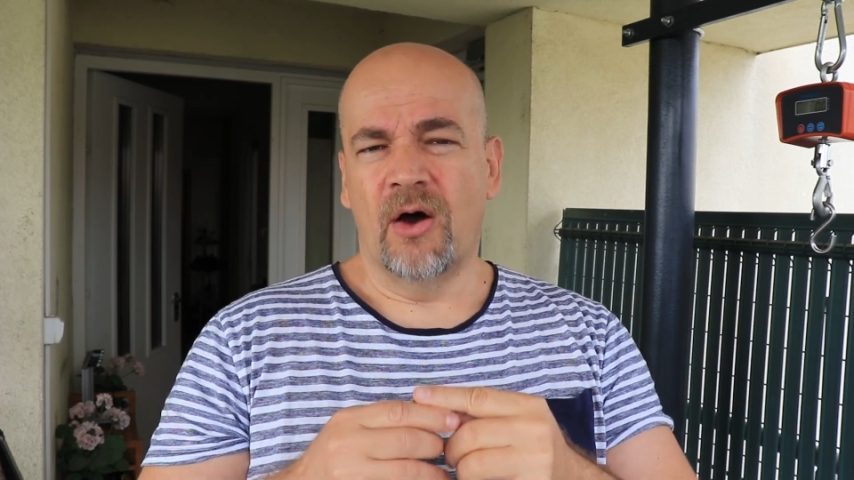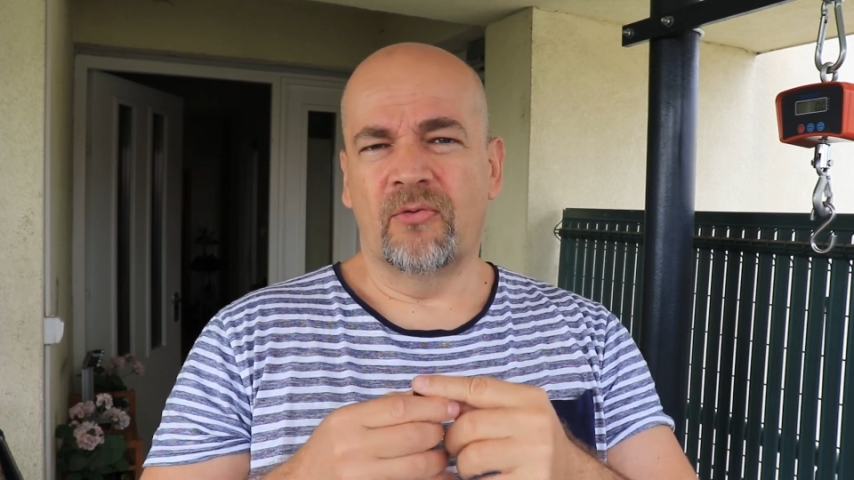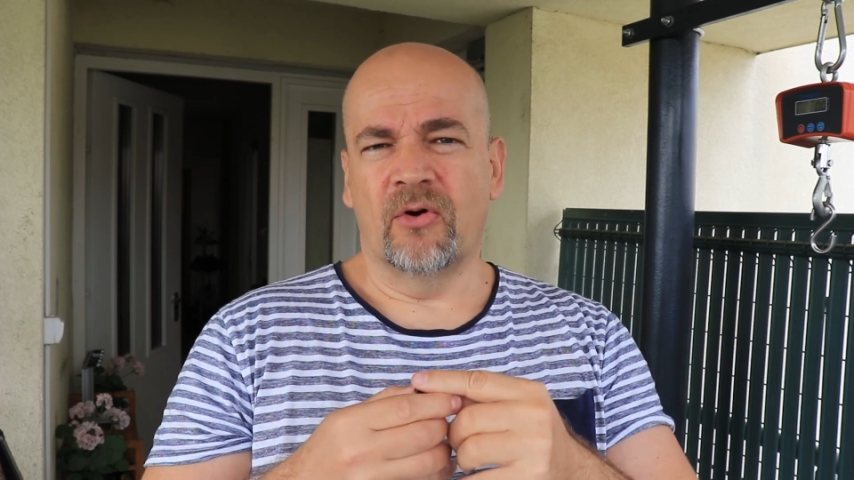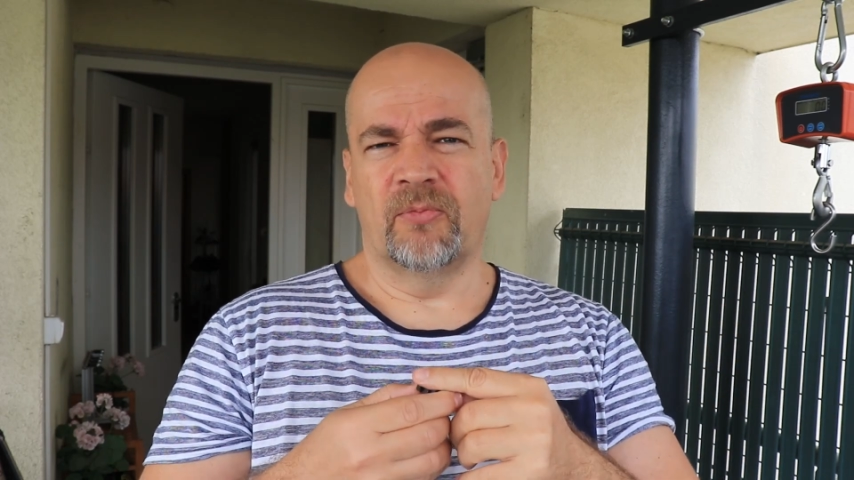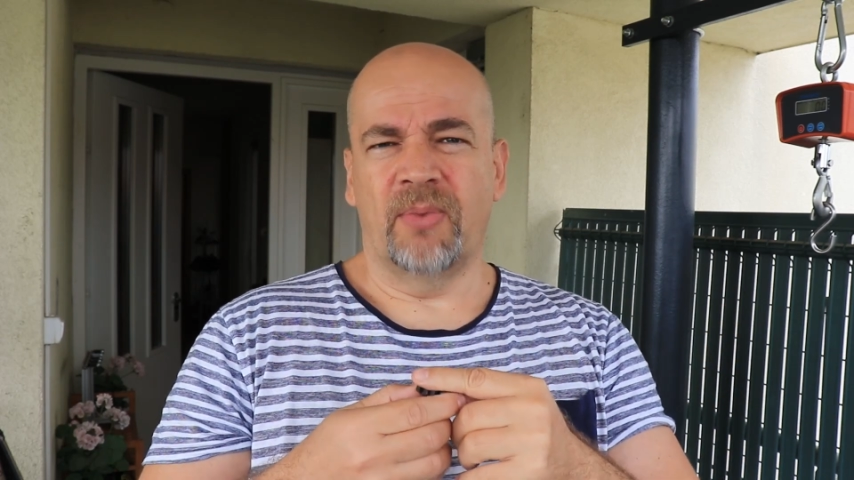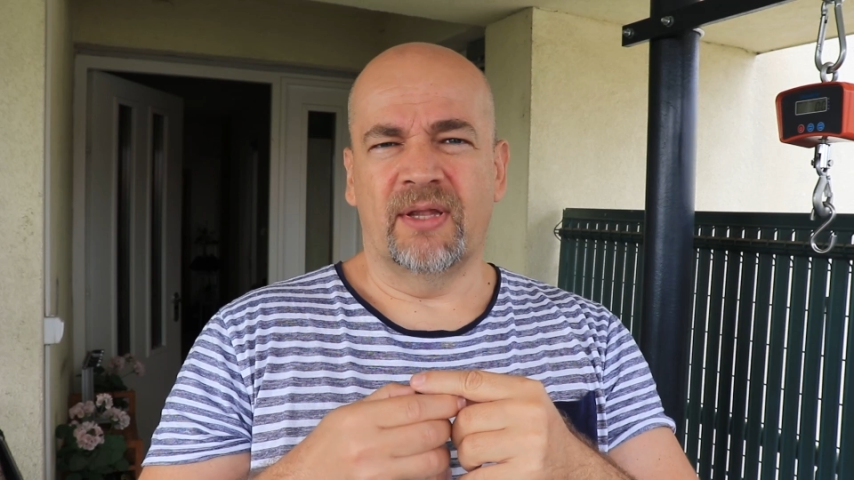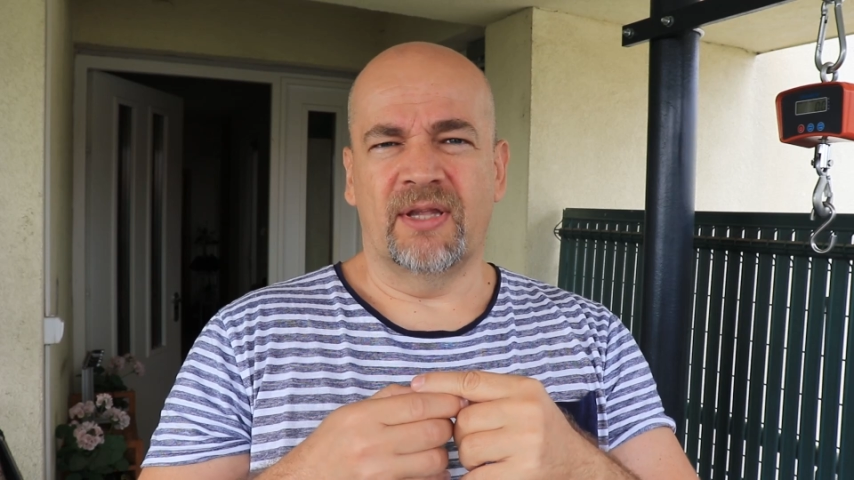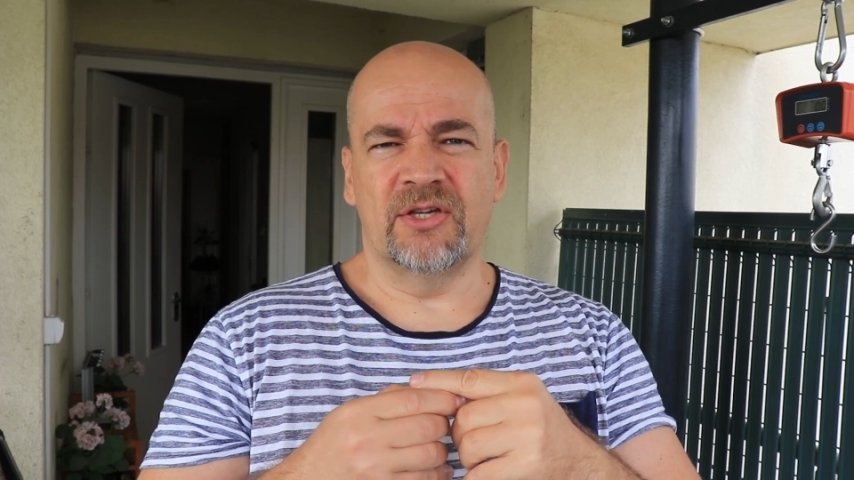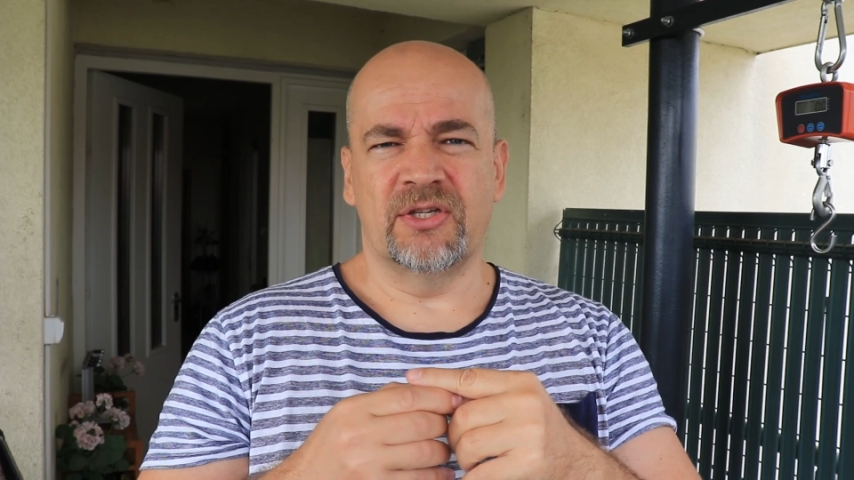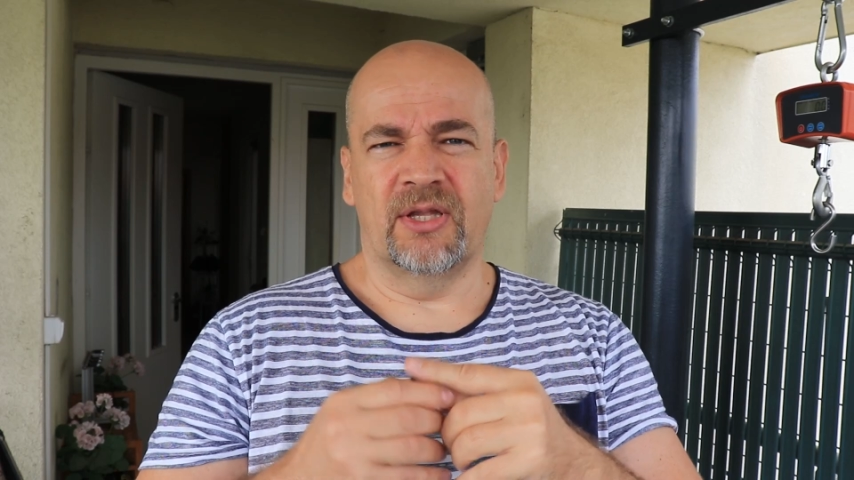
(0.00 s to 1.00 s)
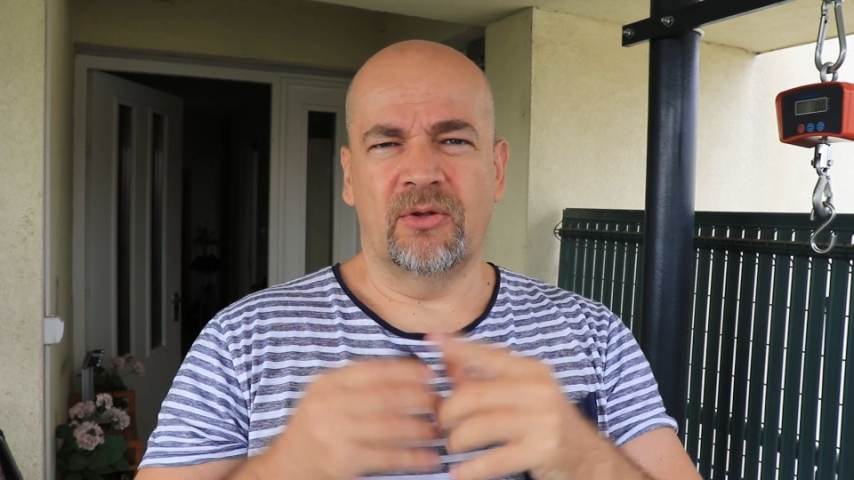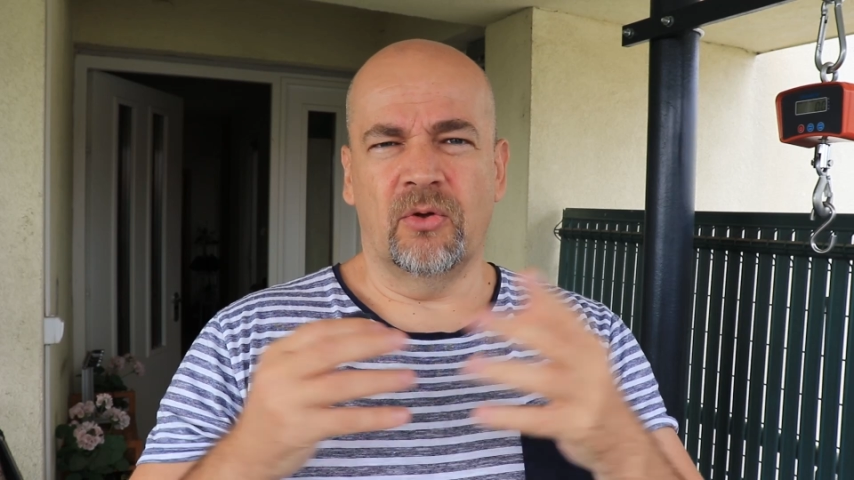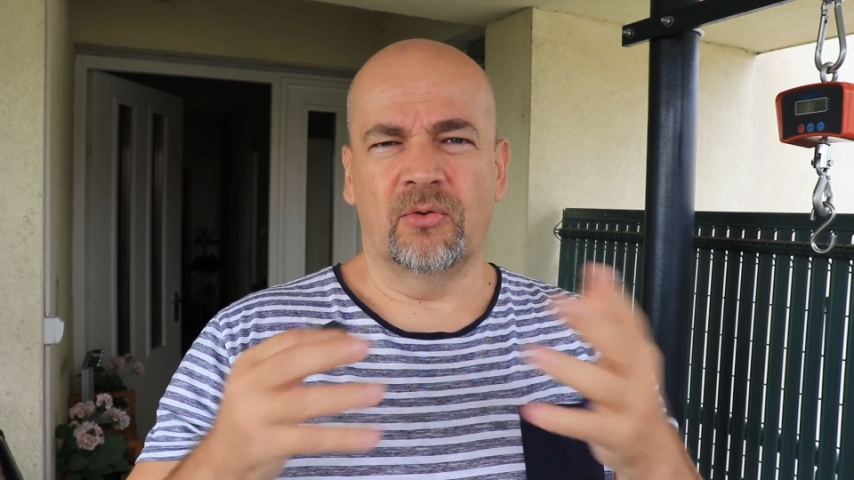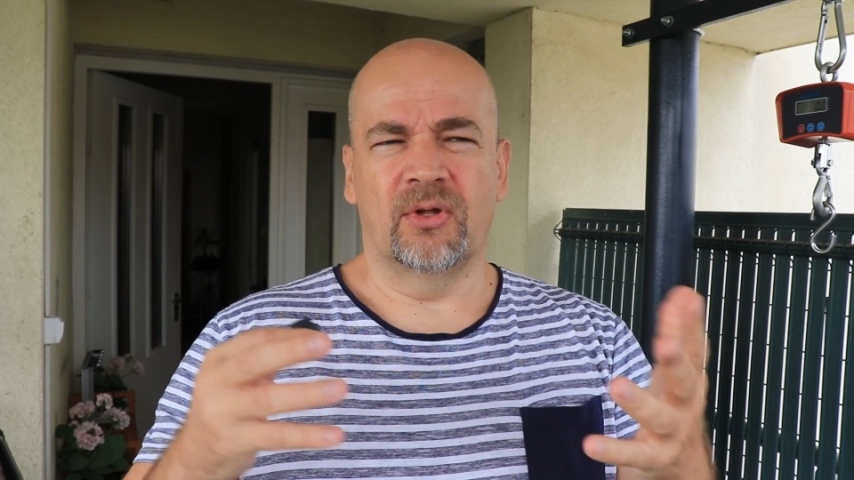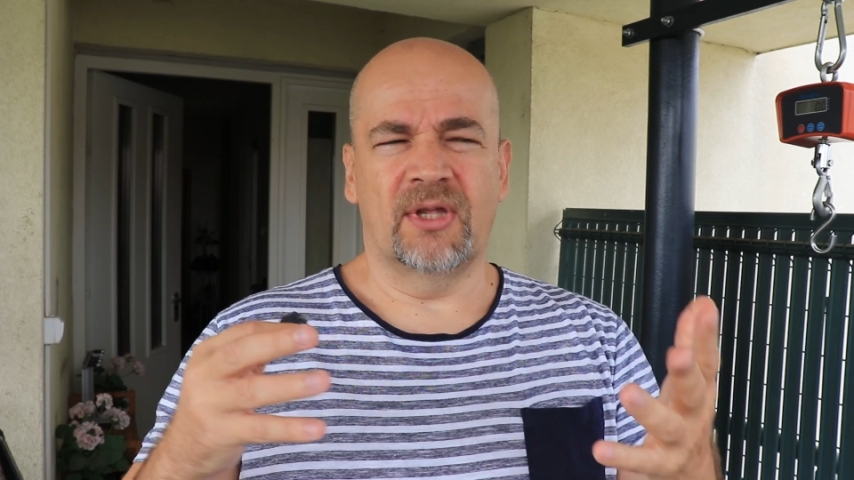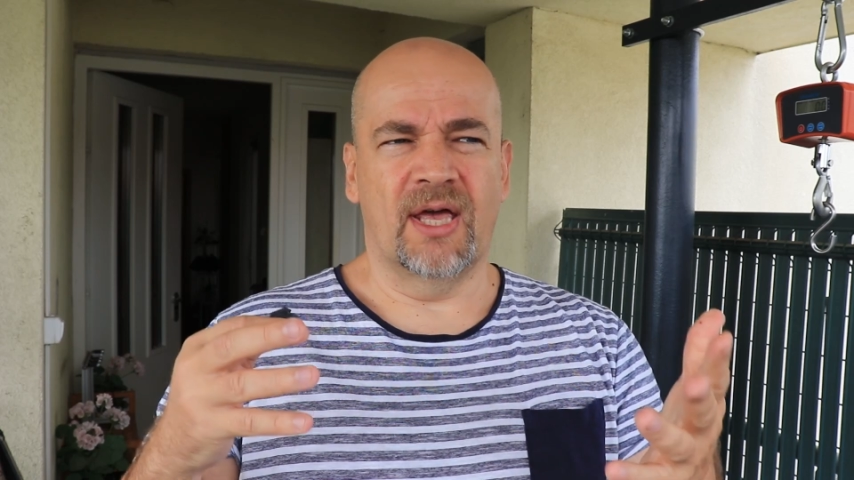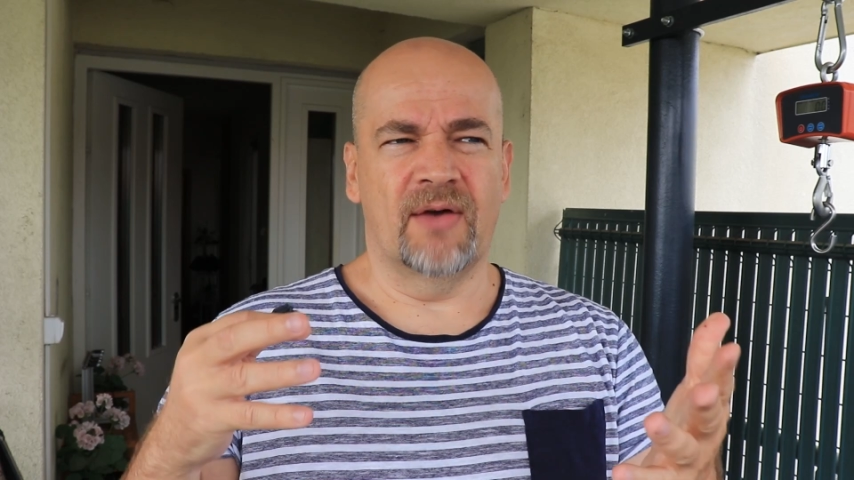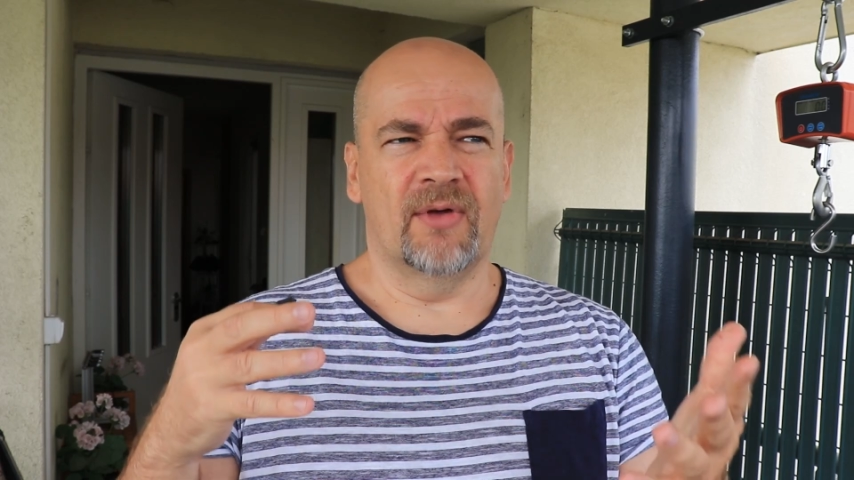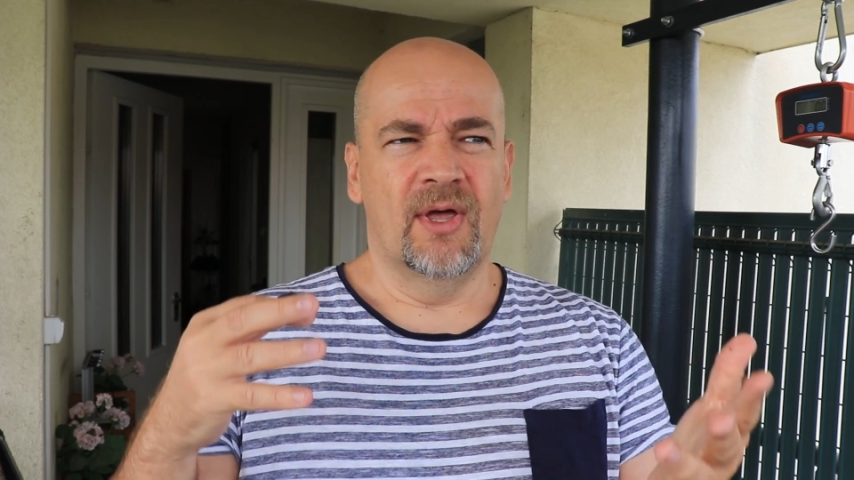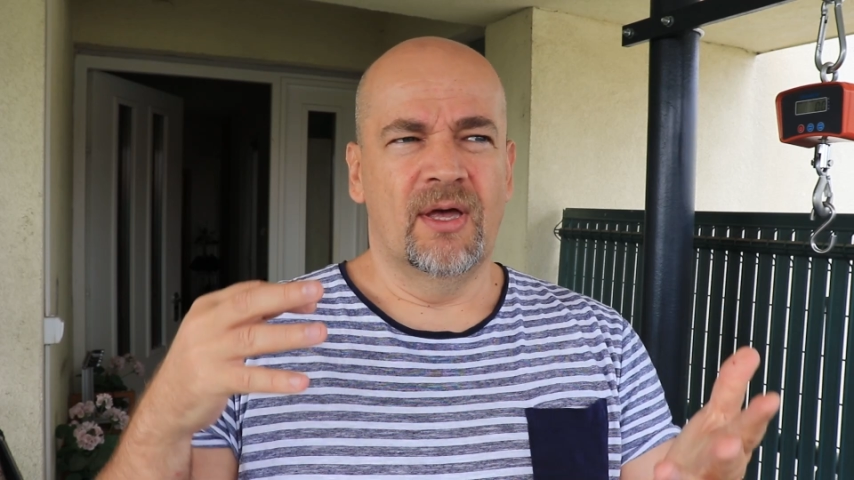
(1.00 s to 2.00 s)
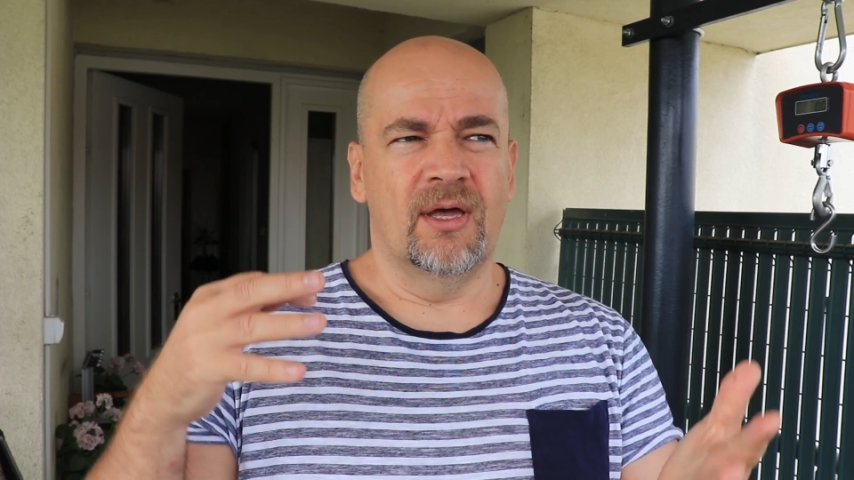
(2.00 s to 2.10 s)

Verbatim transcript: Of course, pay attention that you don't have